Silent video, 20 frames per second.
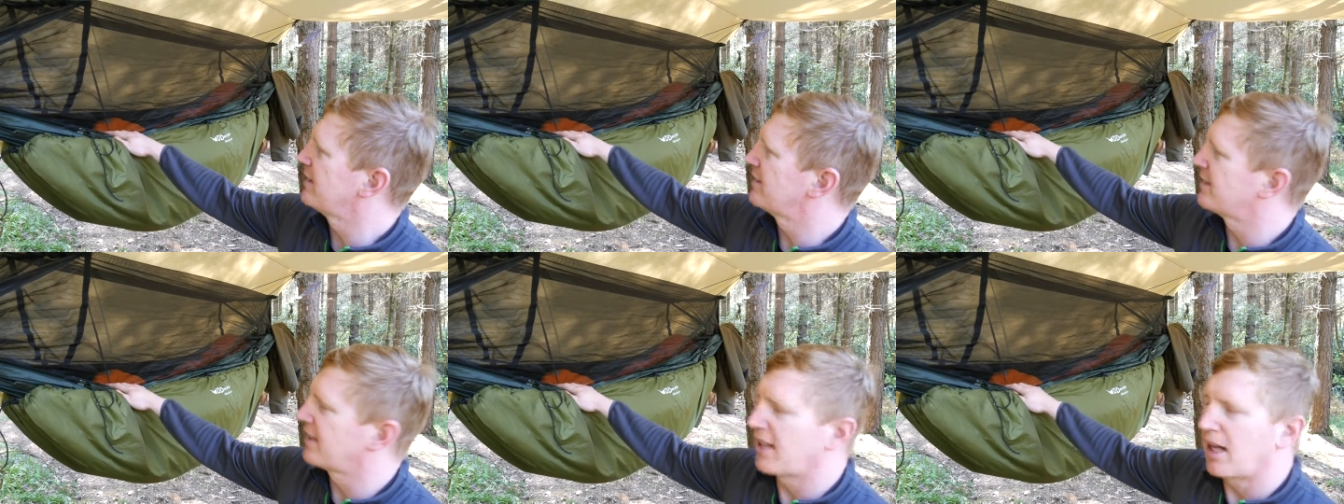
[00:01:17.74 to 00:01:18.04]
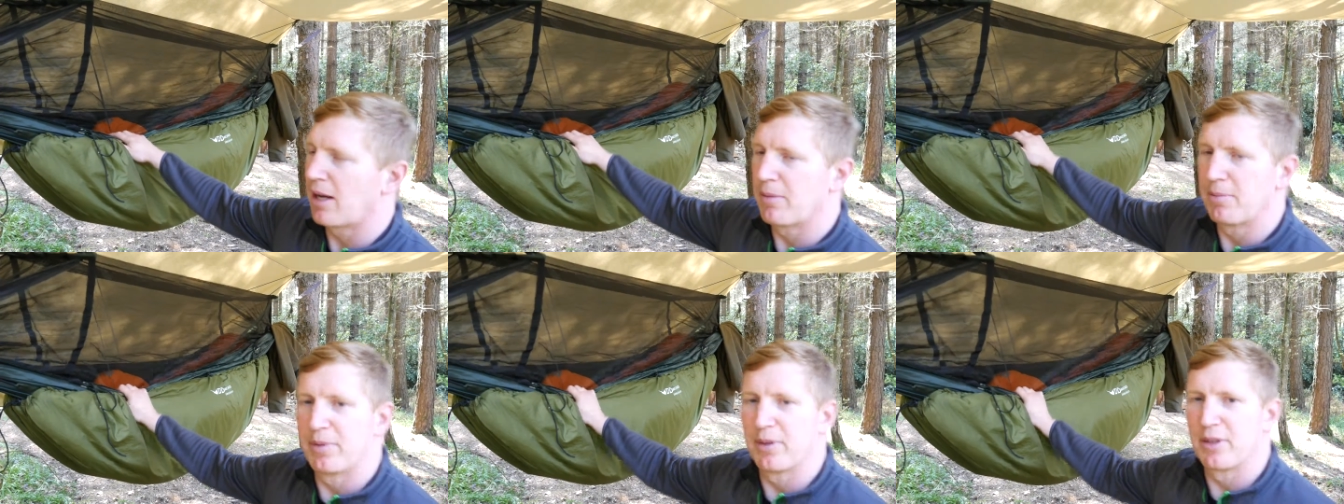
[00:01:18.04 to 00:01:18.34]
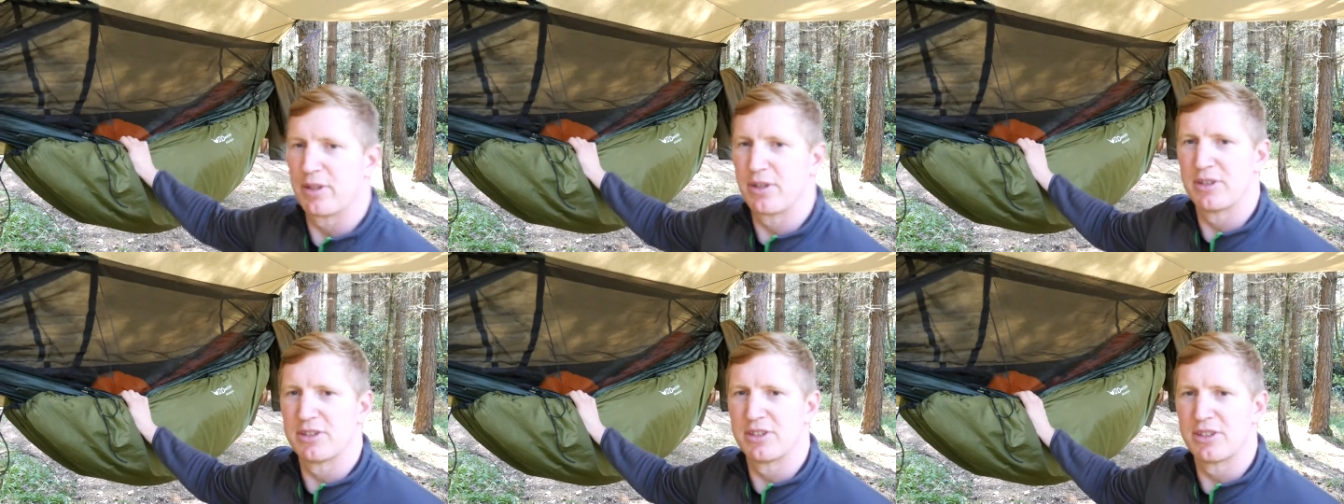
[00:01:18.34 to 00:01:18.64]
set up
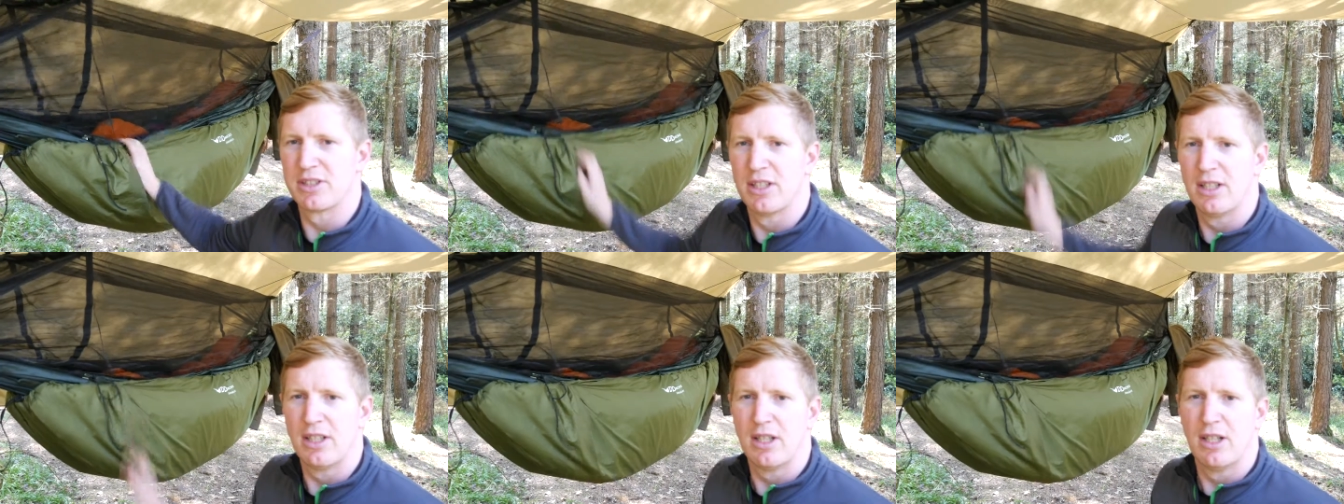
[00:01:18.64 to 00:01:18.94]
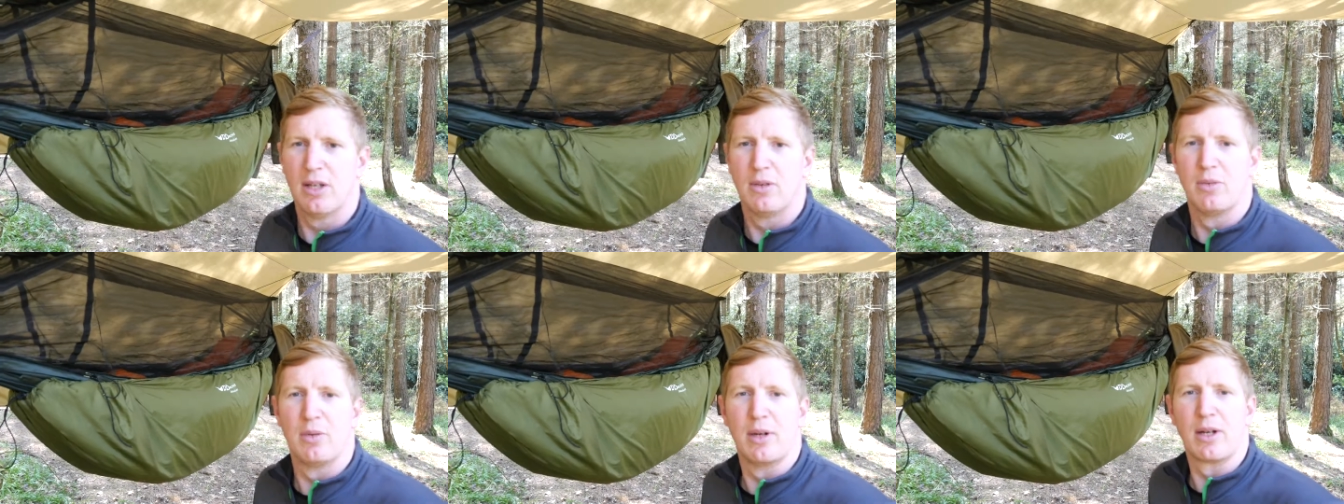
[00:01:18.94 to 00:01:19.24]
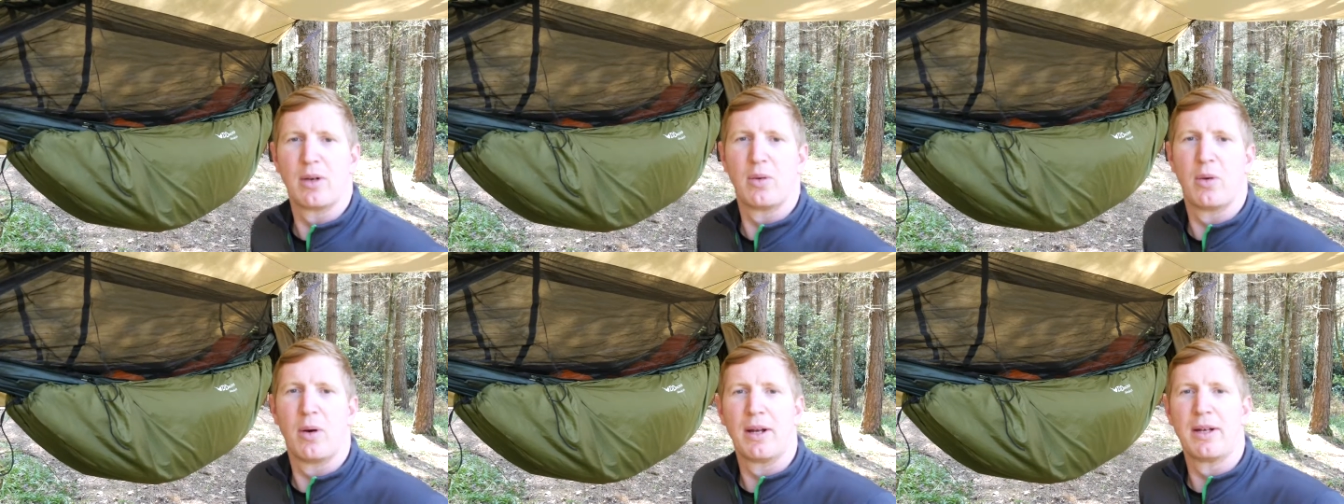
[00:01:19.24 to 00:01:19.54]
because we're
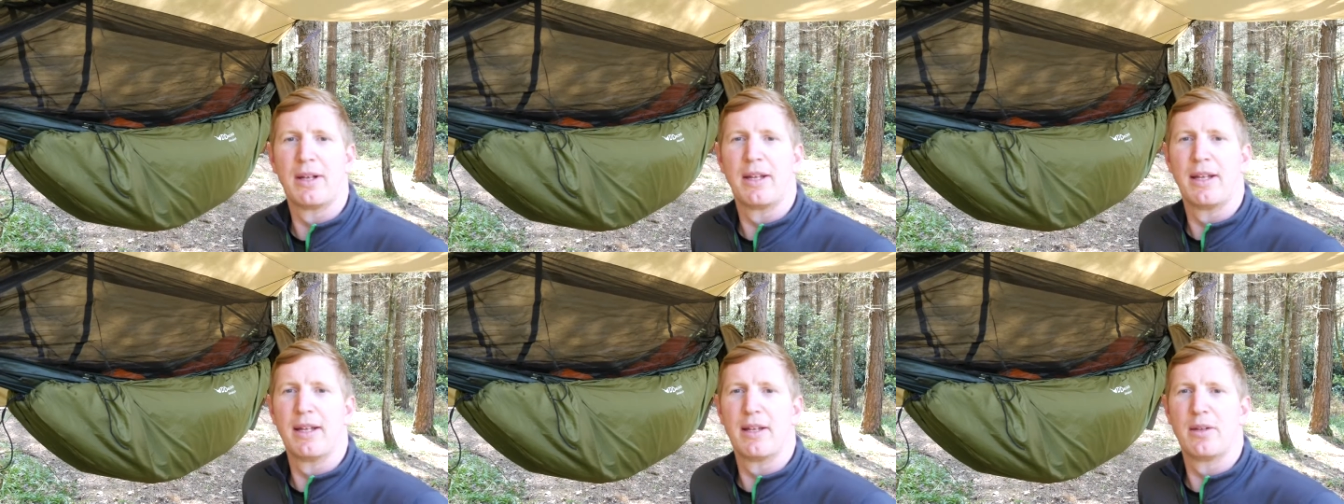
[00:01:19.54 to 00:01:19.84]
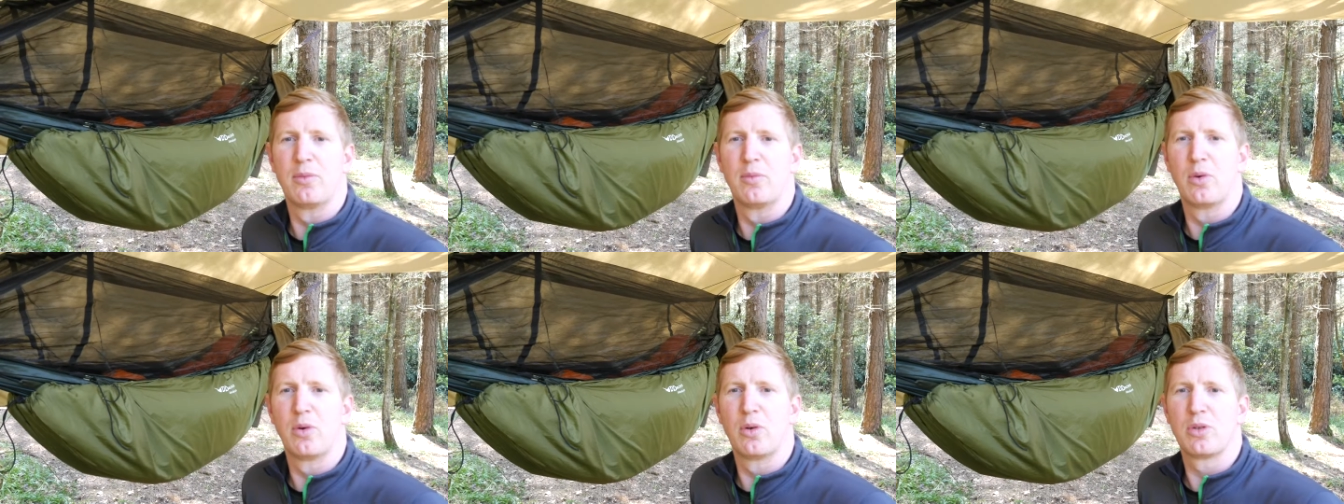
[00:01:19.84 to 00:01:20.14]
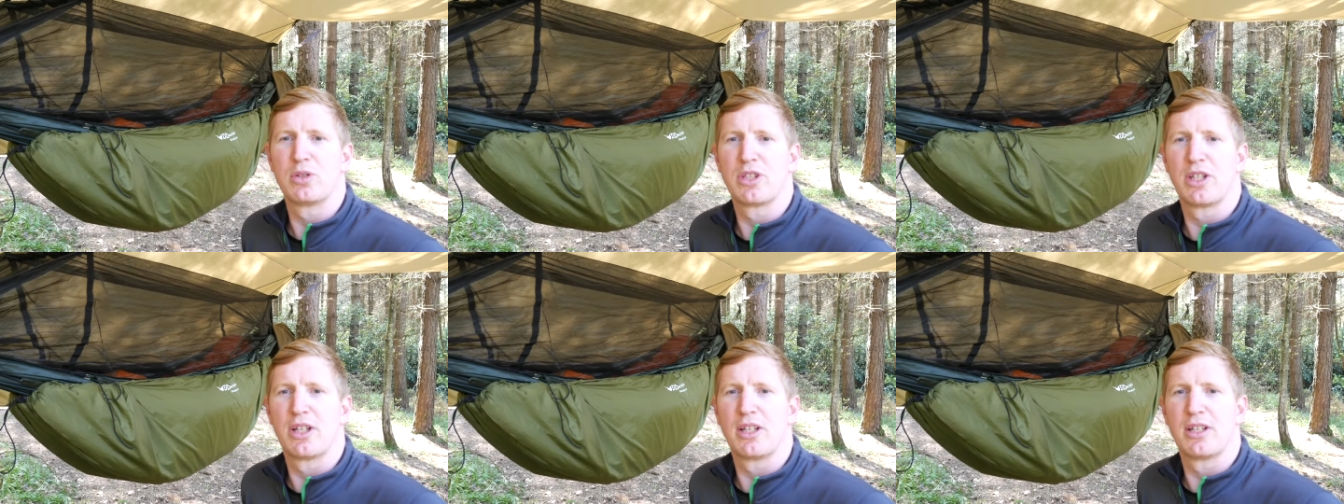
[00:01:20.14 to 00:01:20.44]
quite near the
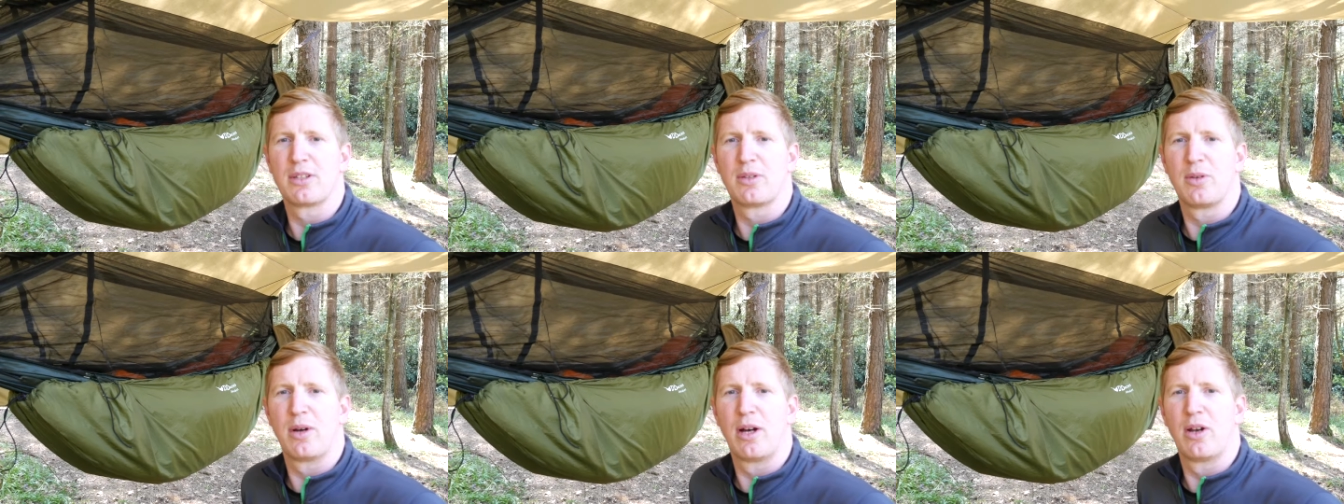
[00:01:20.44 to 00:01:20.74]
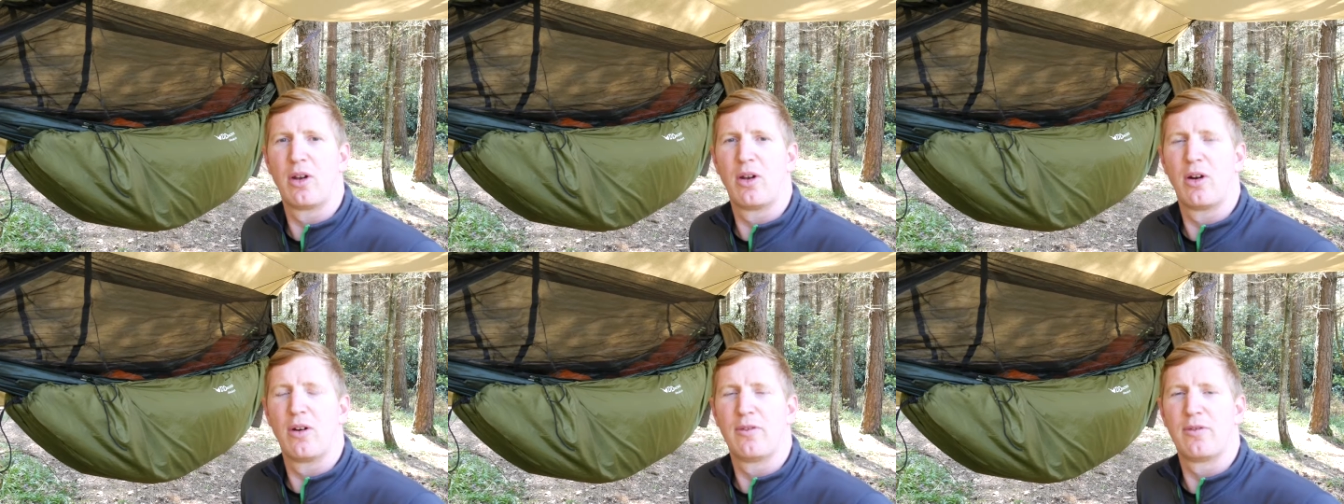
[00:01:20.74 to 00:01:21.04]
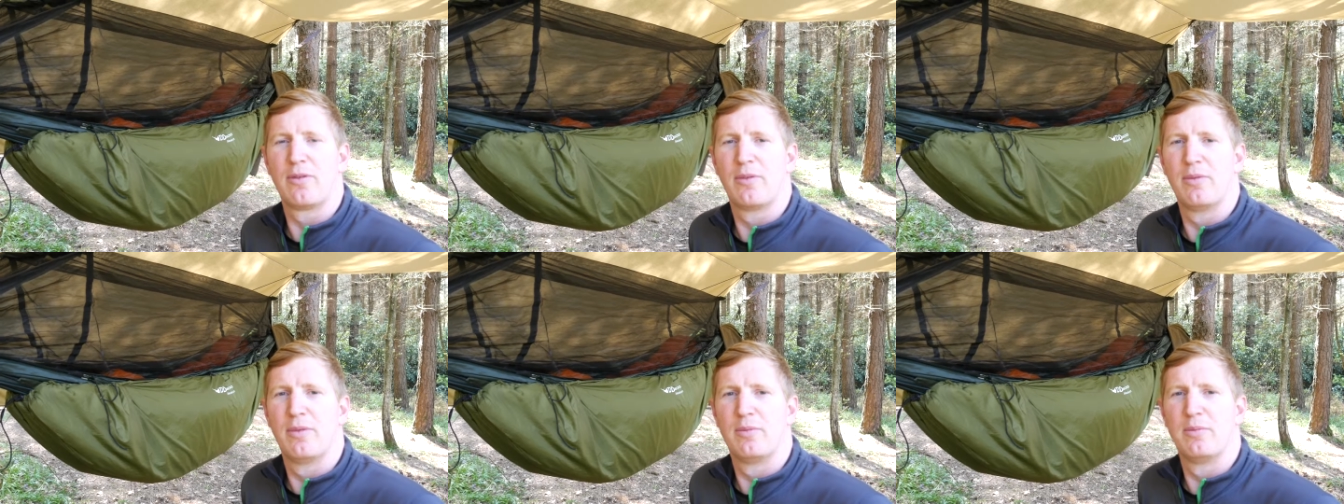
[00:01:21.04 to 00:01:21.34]
water, quite a lot of
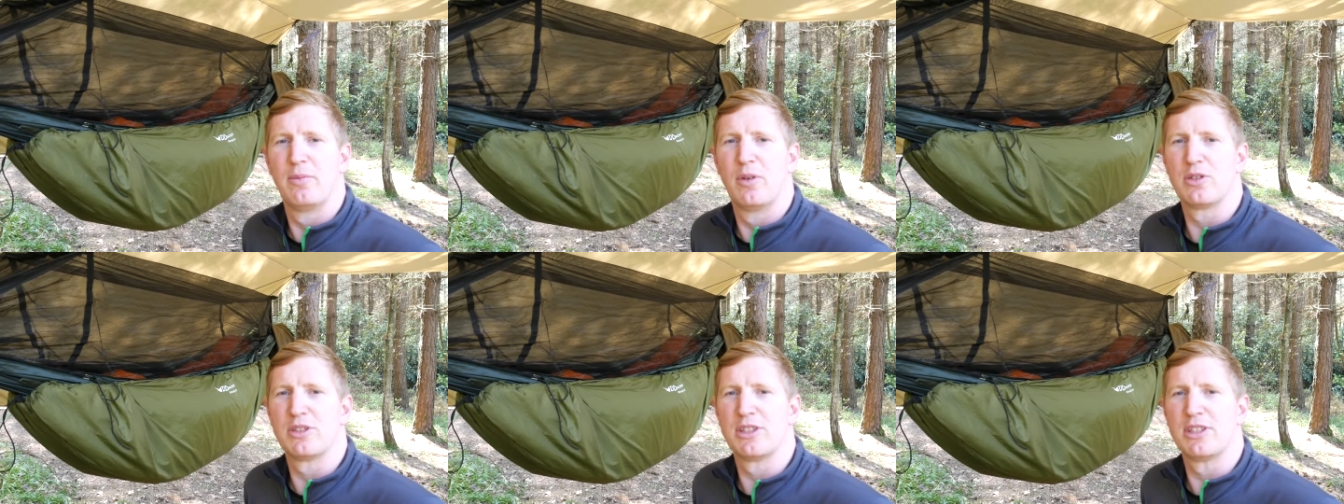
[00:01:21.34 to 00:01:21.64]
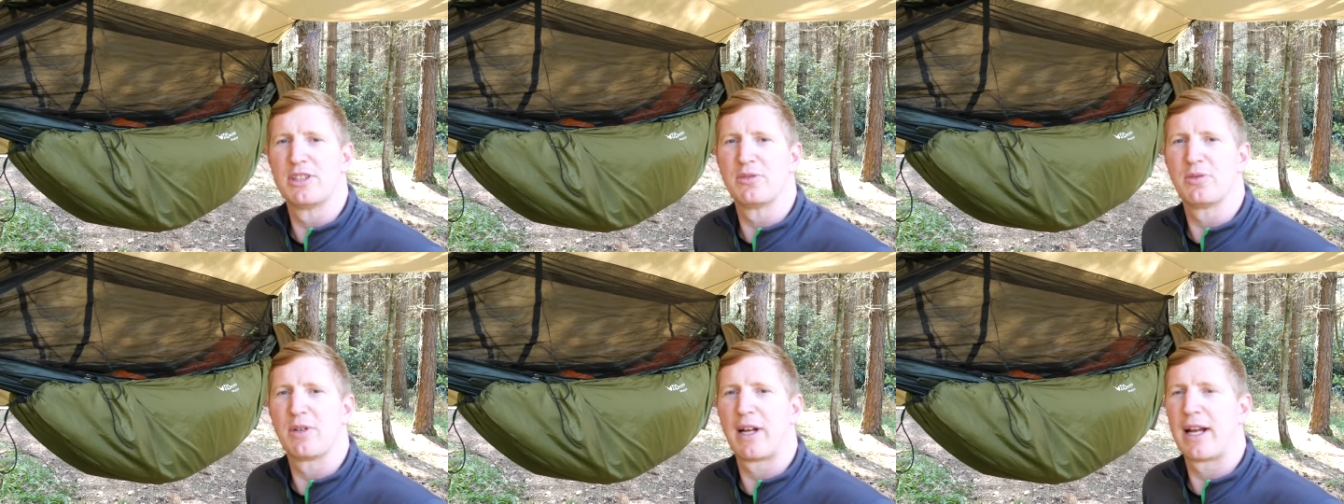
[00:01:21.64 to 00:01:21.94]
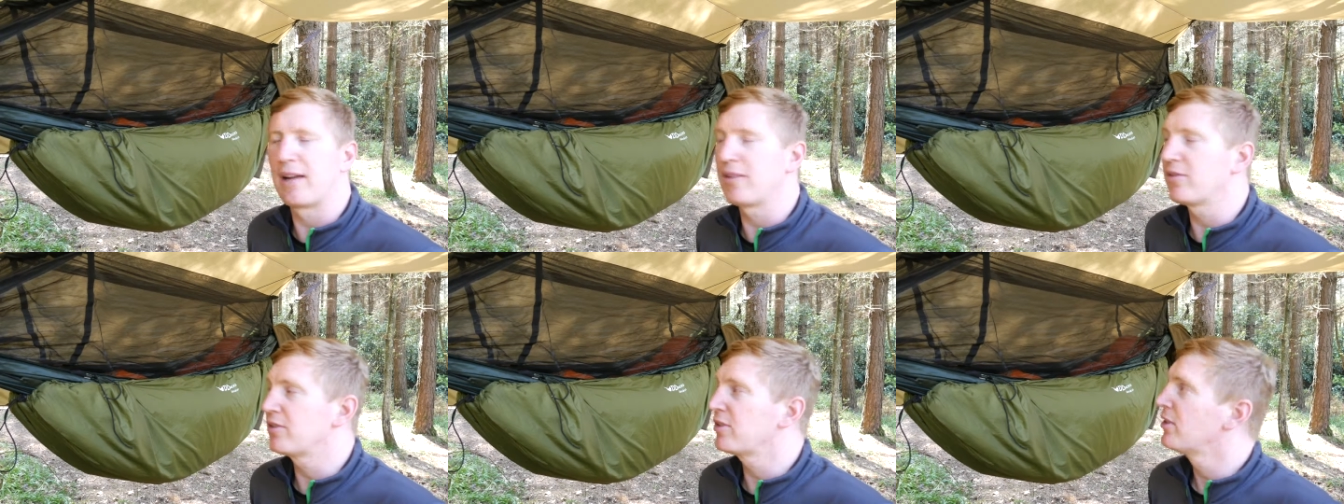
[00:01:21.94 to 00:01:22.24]
mozzies
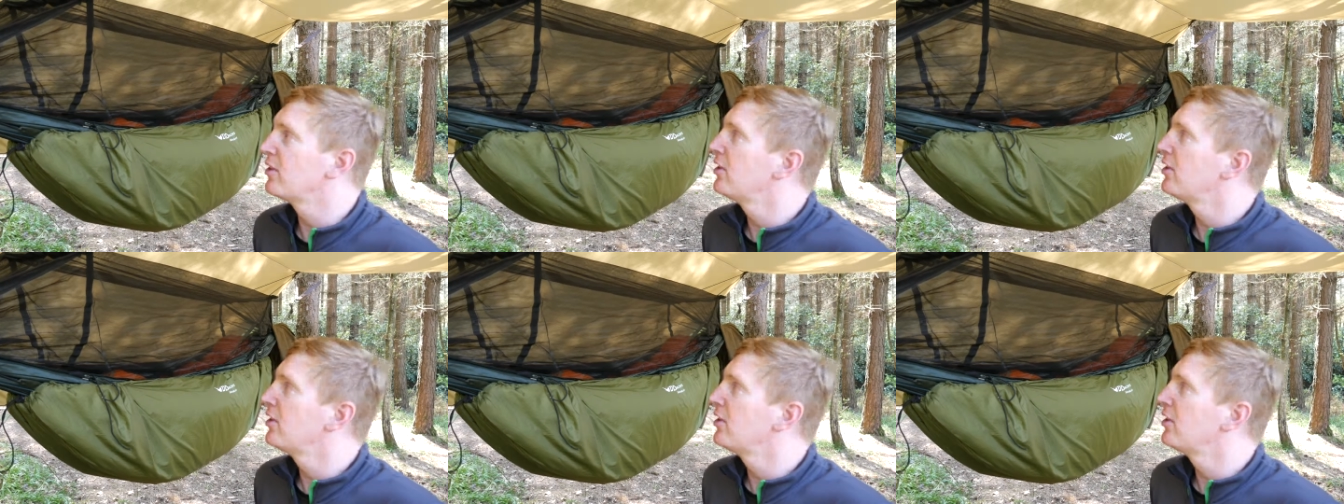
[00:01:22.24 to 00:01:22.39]
around.